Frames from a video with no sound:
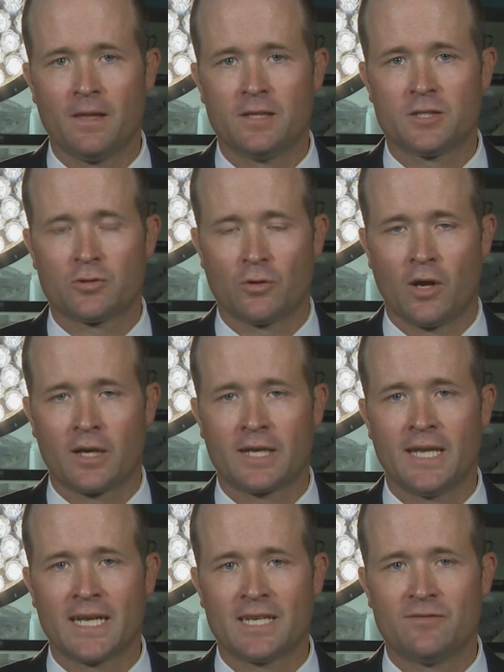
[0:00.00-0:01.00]
Strong
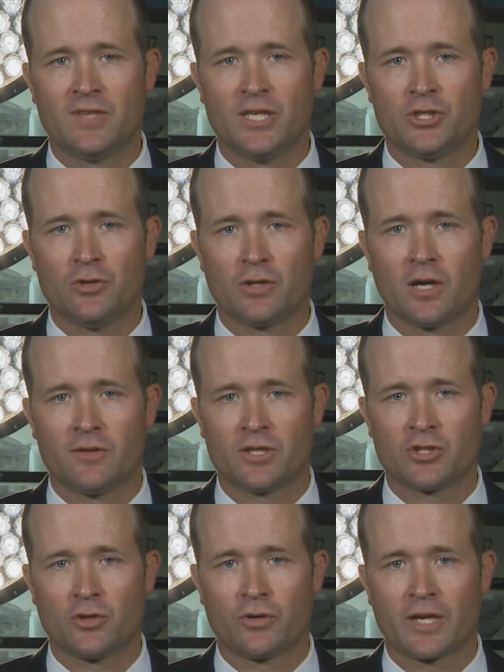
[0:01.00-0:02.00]
connective tissue called the
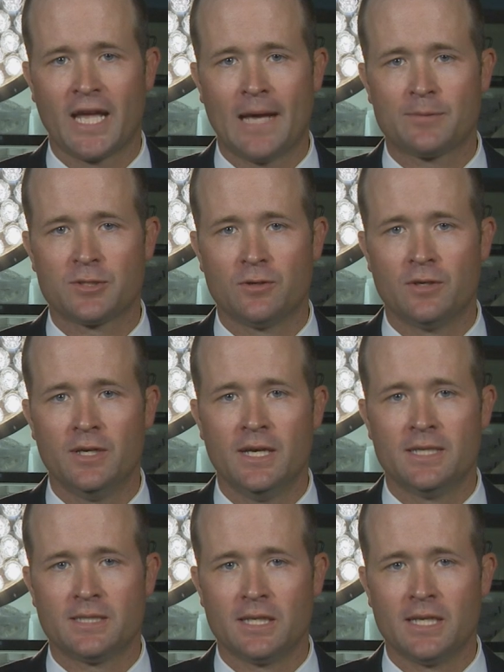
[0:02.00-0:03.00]
shoulder capsule
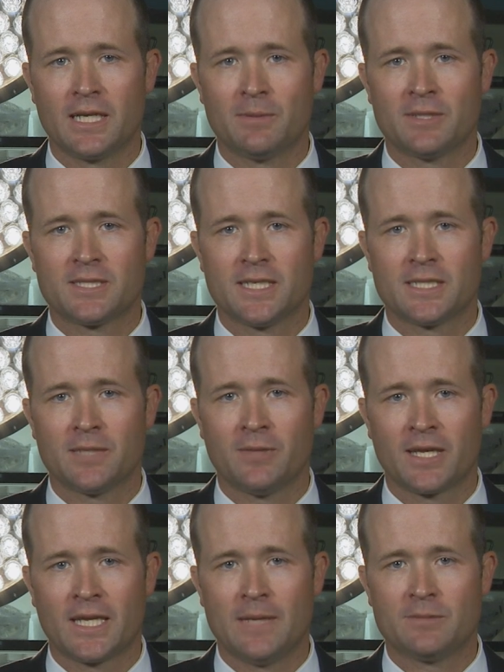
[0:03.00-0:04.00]
is the ligament system
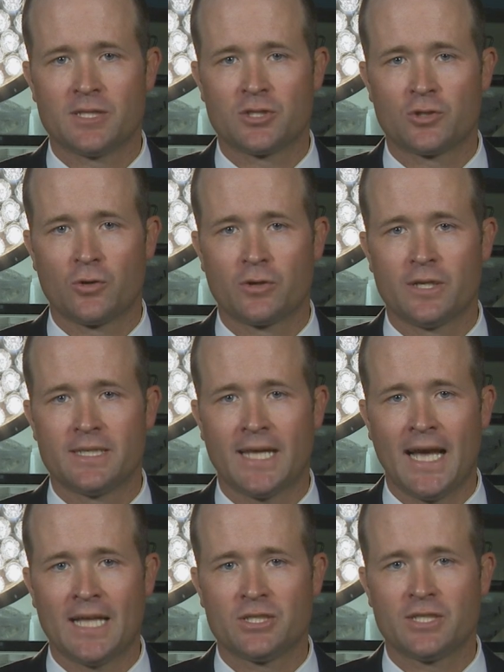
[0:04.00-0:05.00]
that keeps the shoulder
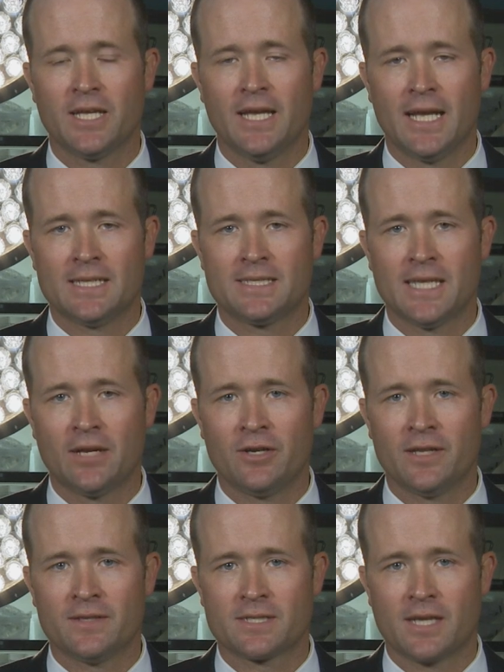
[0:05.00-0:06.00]
attached and centered
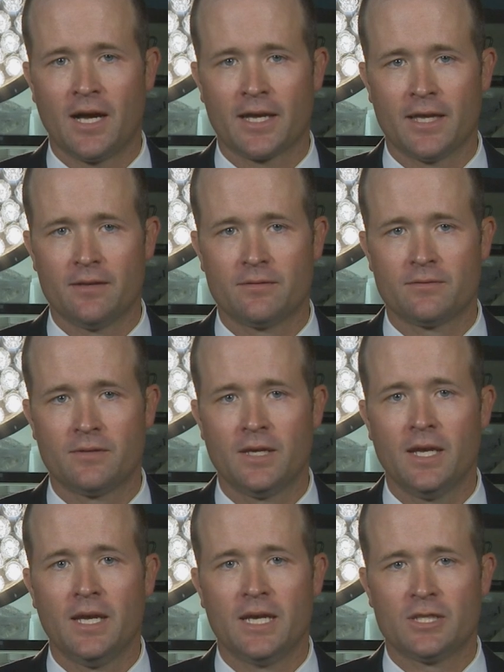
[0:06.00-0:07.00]
in the socket.
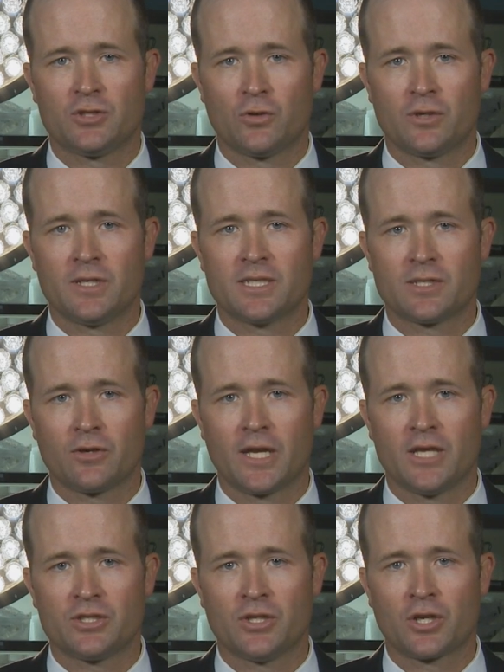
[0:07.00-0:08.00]
A shoulder
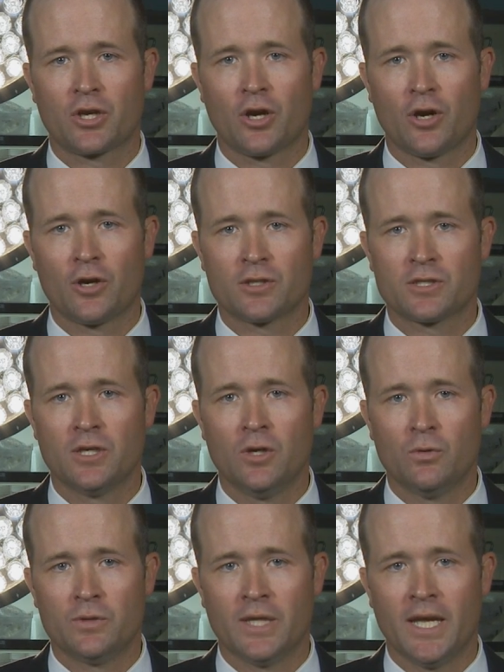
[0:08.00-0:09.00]
dislocation occurs
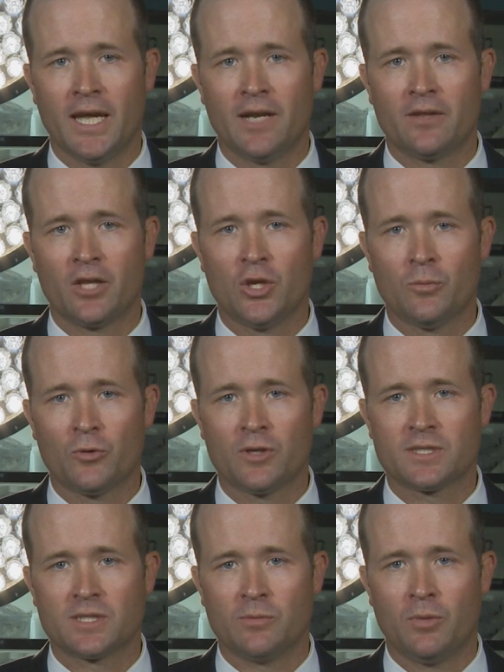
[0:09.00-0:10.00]
when the head of the
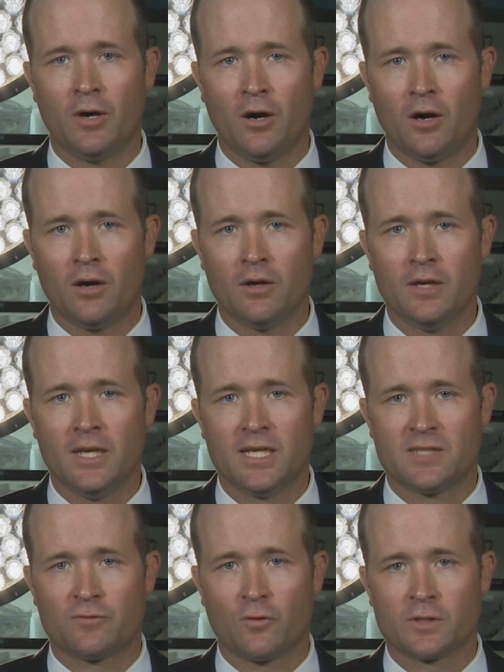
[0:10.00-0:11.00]
humerus, the ball,
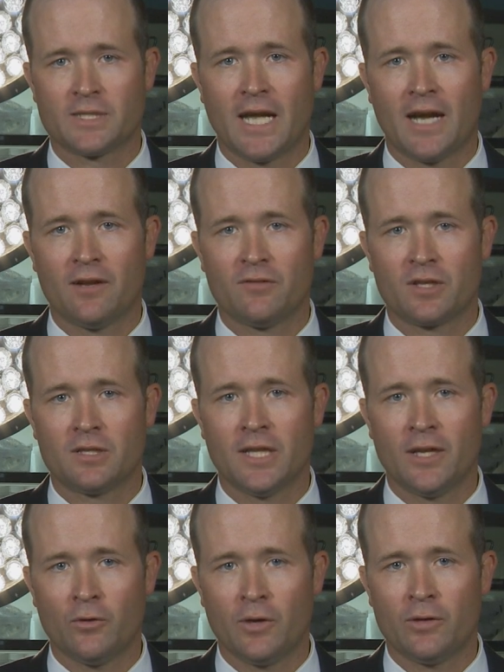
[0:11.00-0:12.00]
is forced out of the
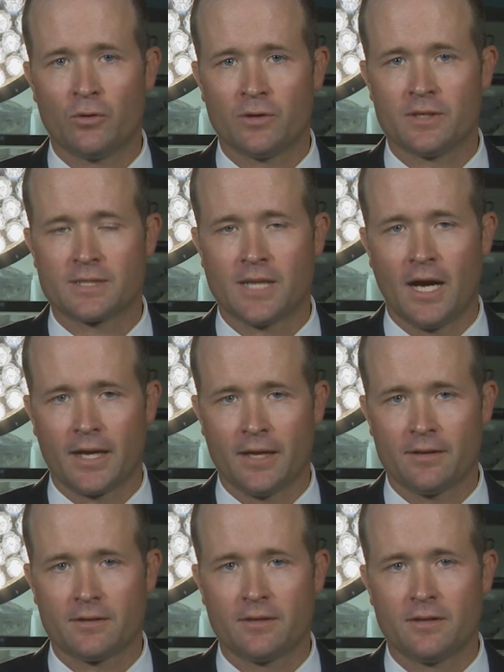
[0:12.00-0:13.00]
glenoid or the socket.